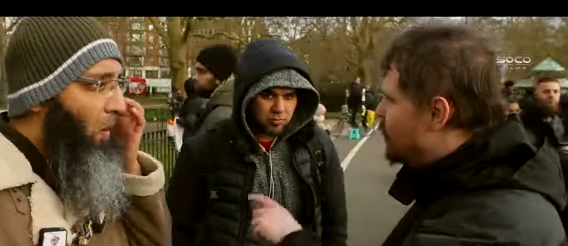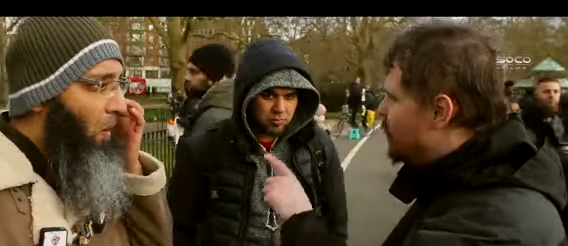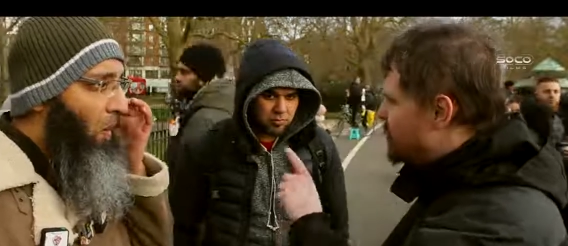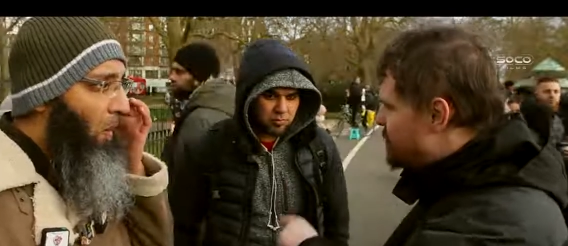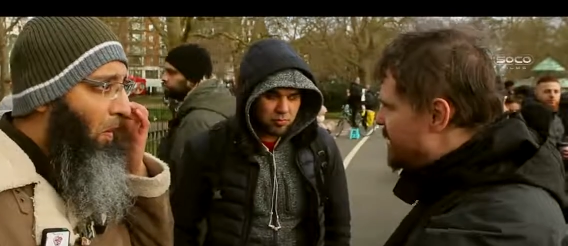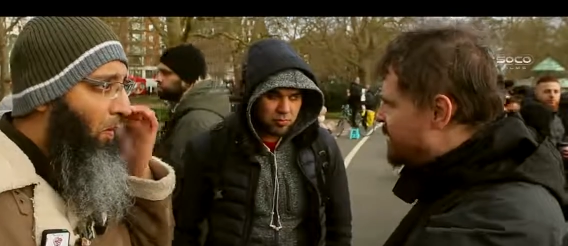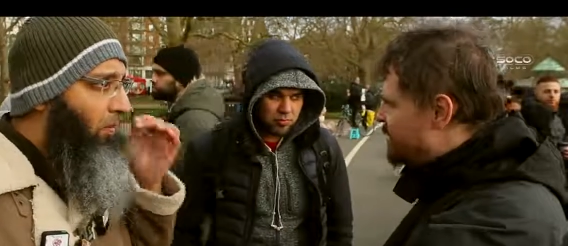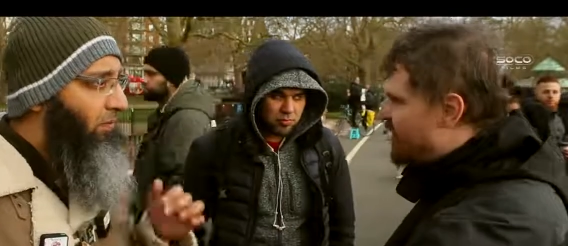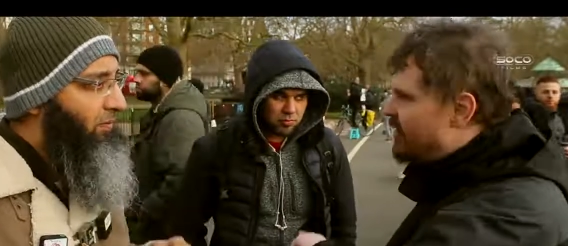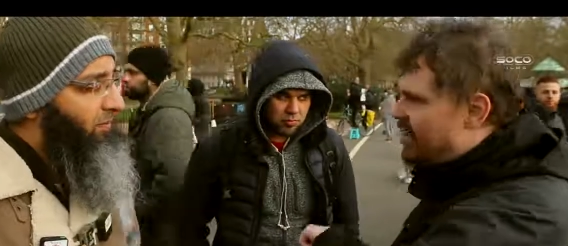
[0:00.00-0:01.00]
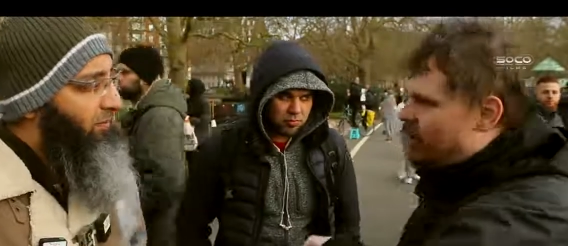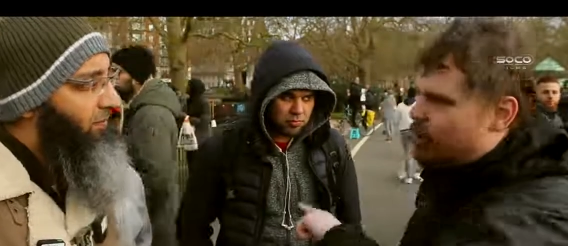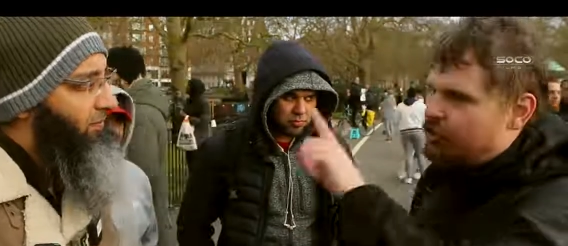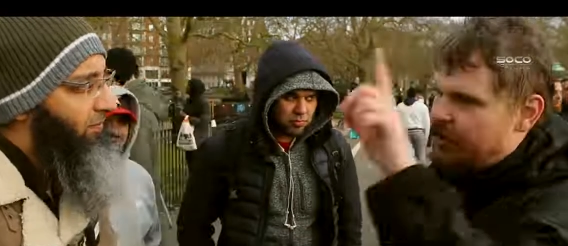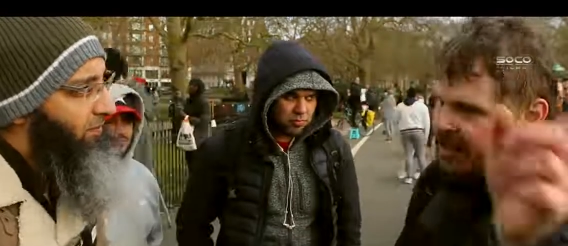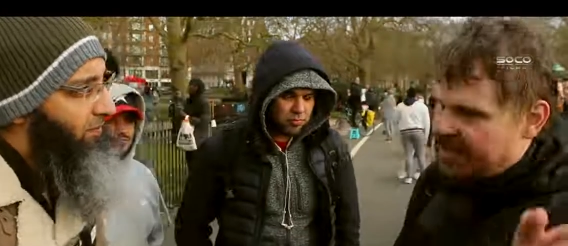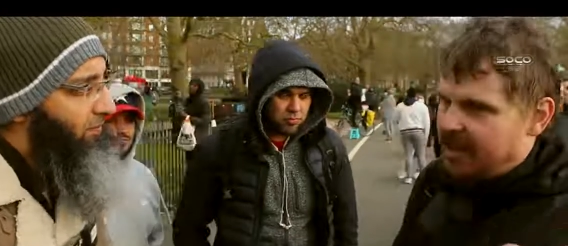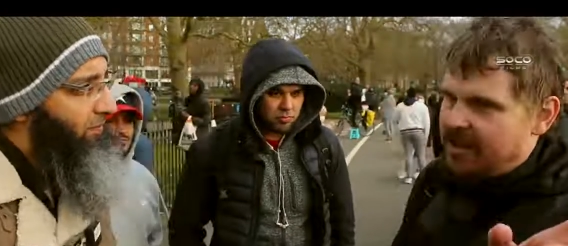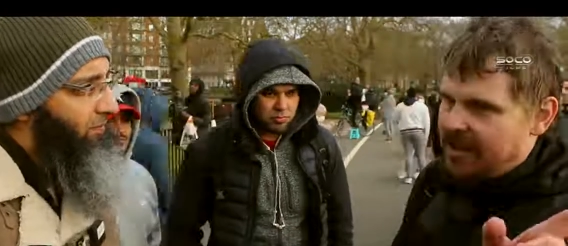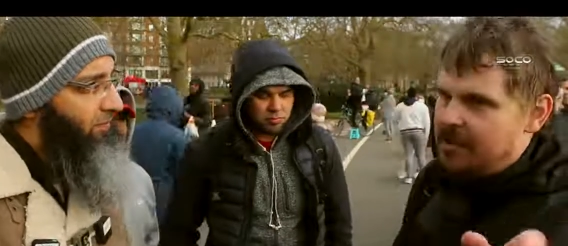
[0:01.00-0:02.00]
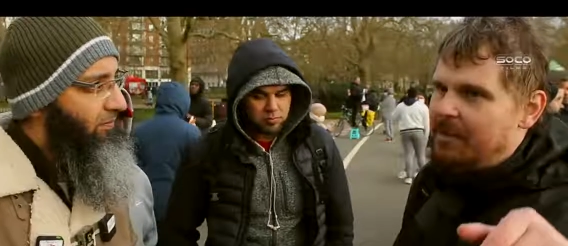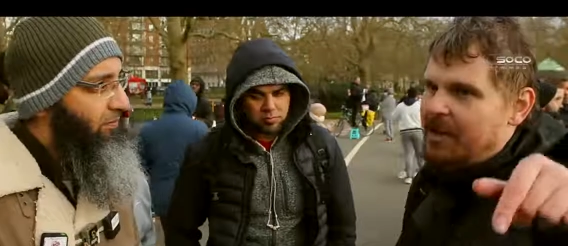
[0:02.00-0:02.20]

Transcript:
Speaker 1: which means that that contradicts Al Ghani